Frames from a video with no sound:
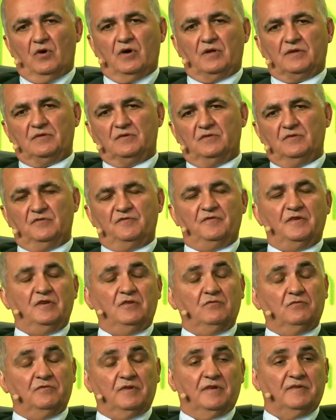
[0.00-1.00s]
There's the
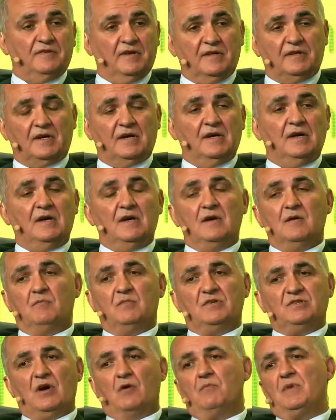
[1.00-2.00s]
war we see on the
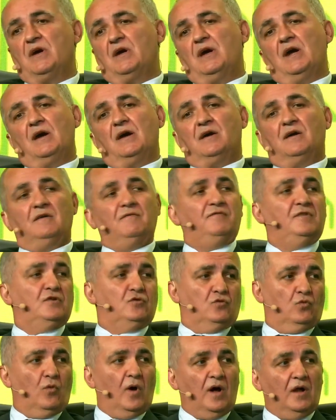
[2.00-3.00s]
news,
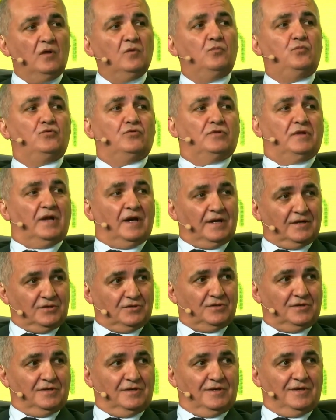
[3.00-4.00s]
but
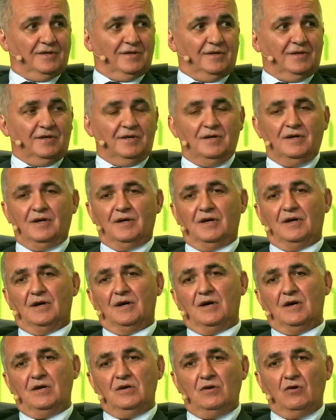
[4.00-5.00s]
there's a virtual
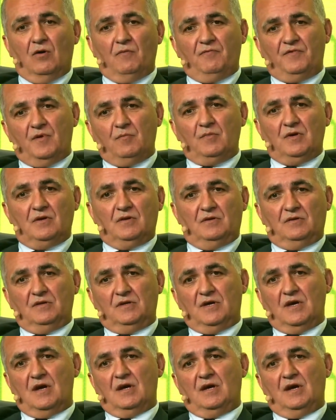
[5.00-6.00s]
war behind
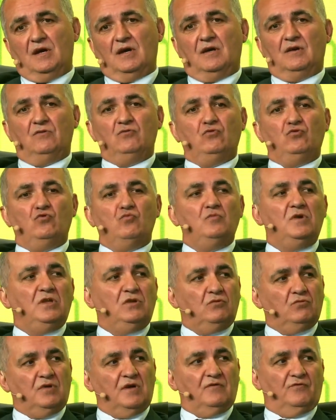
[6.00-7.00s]
it, and
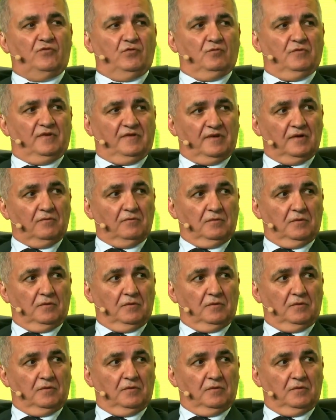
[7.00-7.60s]
that's in the